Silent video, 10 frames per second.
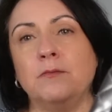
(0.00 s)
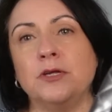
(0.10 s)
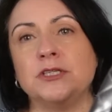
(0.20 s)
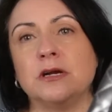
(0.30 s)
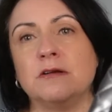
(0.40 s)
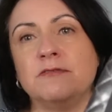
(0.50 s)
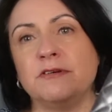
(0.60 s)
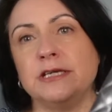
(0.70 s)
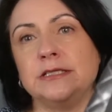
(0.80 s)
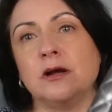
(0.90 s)
Which are a
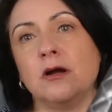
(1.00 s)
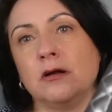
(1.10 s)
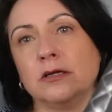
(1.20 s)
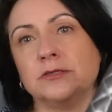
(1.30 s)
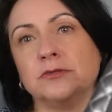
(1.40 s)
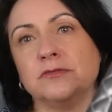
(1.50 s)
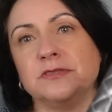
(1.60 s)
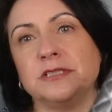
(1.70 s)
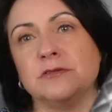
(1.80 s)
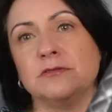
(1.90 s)
very dark sort of
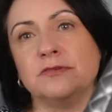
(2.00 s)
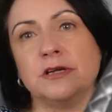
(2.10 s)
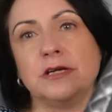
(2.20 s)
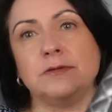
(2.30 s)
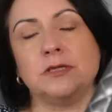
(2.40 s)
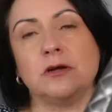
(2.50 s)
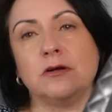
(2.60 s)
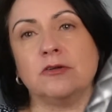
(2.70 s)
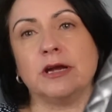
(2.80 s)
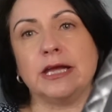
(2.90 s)
silver,
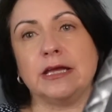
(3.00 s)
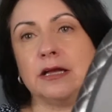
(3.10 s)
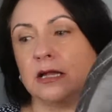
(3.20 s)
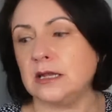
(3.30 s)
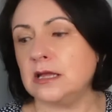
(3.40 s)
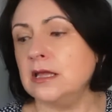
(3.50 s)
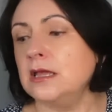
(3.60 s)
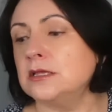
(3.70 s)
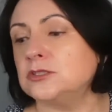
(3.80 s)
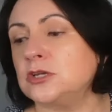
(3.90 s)
dark grey colour.
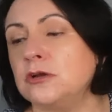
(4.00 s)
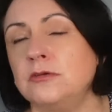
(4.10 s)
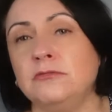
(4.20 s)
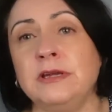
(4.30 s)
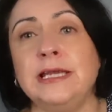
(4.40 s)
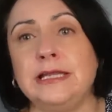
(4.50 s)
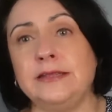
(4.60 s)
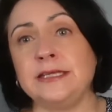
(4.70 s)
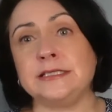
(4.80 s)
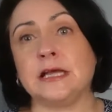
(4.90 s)
So really
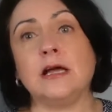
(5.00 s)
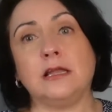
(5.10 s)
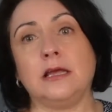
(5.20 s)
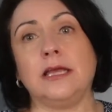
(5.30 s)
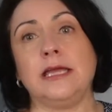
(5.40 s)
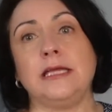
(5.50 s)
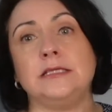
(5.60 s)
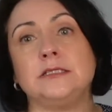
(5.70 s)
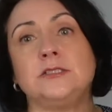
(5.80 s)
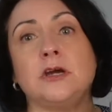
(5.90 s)
this colour
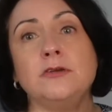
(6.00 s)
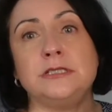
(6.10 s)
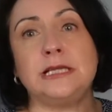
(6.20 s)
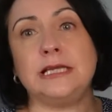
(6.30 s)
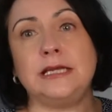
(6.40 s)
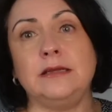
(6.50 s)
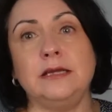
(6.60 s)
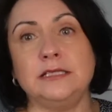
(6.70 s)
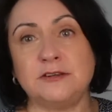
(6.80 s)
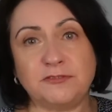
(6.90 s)
is totally
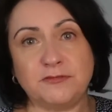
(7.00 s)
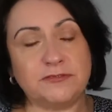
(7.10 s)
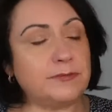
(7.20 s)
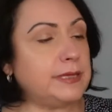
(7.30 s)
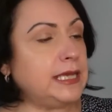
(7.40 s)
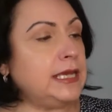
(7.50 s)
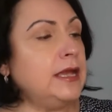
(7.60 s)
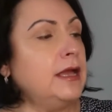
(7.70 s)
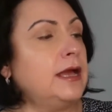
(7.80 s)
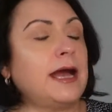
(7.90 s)
different for
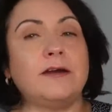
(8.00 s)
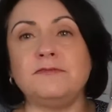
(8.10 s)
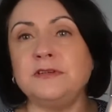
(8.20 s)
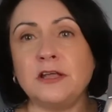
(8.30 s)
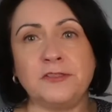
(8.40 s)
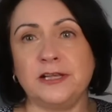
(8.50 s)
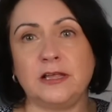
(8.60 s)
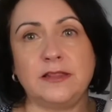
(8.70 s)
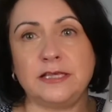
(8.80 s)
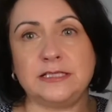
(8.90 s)
me. Have nothing
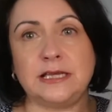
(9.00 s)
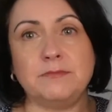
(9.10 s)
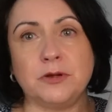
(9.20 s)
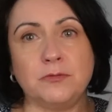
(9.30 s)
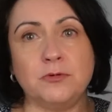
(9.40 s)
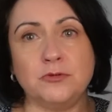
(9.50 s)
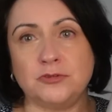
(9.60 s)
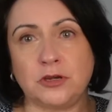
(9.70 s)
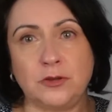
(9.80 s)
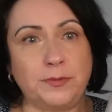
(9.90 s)
like this in my
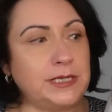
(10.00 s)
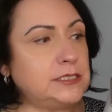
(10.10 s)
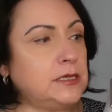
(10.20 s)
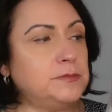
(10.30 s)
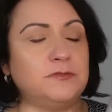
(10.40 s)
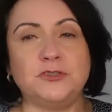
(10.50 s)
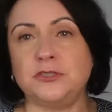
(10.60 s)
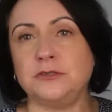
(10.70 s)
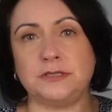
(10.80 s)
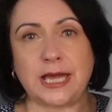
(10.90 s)
wardrobe in terms of
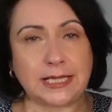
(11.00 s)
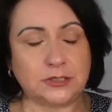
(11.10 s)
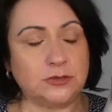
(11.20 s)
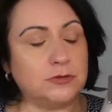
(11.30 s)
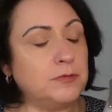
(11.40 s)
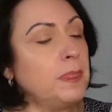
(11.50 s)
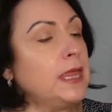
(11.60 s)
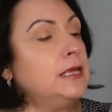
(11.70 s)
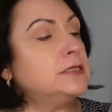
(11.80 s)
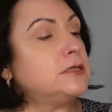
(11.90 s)
shoes at all.
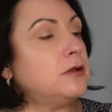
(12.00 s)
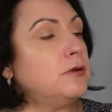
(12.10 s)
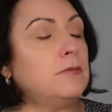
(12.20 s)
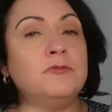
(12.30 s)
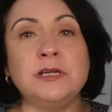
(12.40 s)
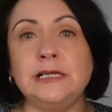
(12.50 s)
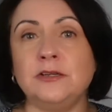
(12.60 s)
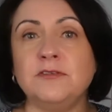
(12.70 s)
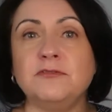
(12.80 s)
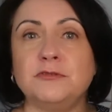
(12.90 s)
So I'm really
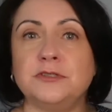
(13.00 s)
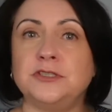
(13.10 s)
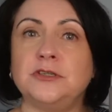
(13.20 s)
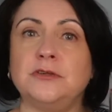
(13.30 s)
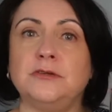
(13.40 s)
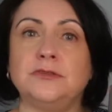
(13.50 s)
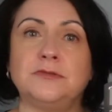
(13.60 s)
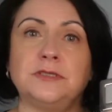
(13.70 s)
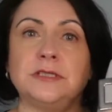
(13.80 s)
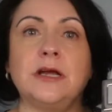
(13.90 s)
looking forward to sort
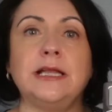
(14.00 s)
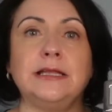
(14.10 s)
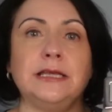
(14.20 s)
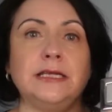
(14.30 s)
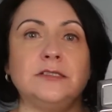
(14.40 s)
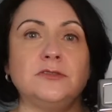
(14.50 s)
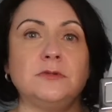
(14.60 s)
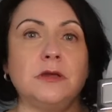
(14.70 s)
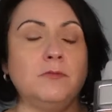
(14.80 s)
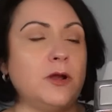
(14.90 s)
of styling these
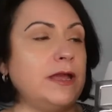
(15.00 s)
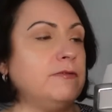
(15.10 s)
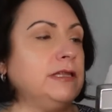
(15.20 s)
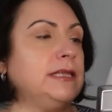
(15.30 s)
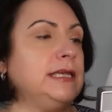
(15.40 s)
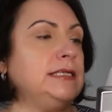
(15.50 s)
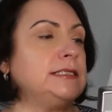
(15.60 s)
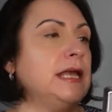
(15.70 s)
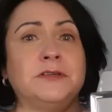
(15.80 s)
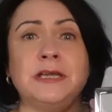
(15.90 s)
and wearing
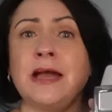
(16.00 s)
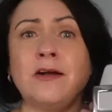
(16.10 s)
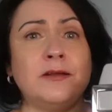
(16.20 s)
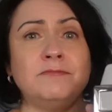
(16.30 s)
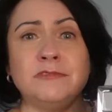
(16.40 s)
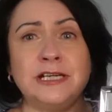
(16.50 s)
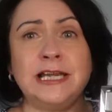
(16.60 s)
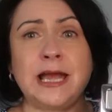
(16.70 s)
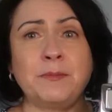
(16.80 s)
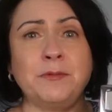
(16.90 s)
these. So yeah, I'm
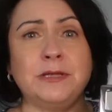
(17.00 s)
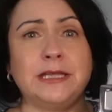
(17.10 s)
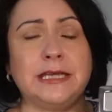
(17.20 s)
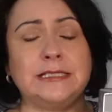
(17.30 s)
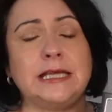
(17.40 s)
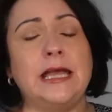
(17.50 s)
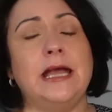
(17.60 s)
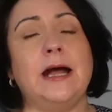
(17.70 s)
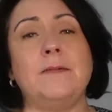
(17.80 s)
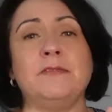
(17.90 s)
really happy with these.
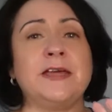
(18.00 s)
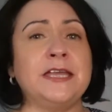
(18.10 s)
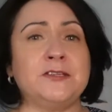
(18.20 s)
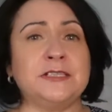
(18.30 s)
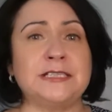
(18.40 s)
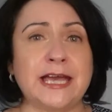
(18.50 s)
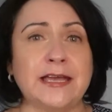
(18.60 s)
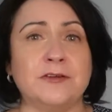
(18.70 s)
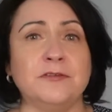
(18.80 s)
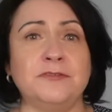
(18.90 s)
Thank you to
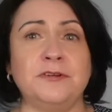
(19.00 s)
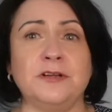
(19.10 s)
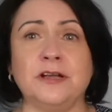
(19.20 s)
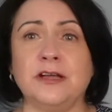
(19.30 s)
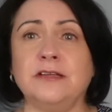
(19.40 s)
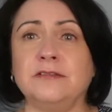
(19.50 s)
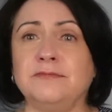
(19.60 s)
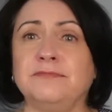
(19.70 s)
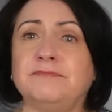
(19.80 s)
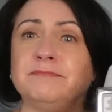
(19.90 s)
Dale for kind
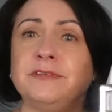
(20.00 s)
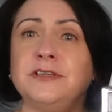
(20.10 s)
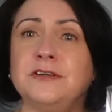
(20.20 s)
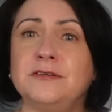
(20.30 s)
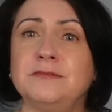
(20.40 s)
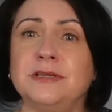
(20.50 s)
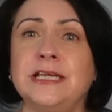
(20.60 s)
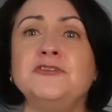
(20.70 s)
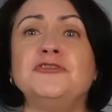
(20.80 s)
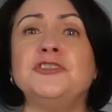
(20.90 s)
of, you know,
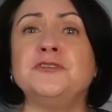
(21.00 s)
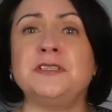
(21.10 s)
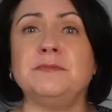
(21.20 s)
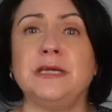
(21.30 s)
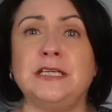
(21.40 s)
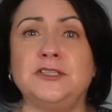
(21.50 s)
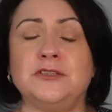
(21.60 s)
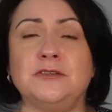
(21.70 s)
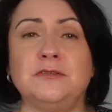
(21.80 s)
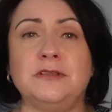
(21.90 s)
introducing me
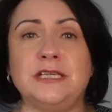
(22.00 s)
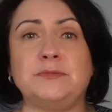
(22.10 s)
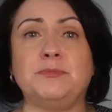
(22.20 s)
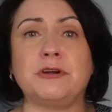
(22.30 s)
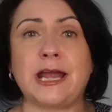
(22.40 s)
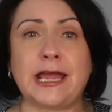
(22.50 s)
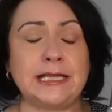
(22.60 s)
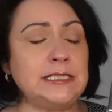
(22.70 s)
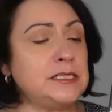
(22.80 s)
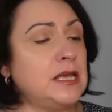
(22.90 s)
to this
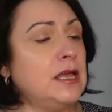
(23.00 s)
brand.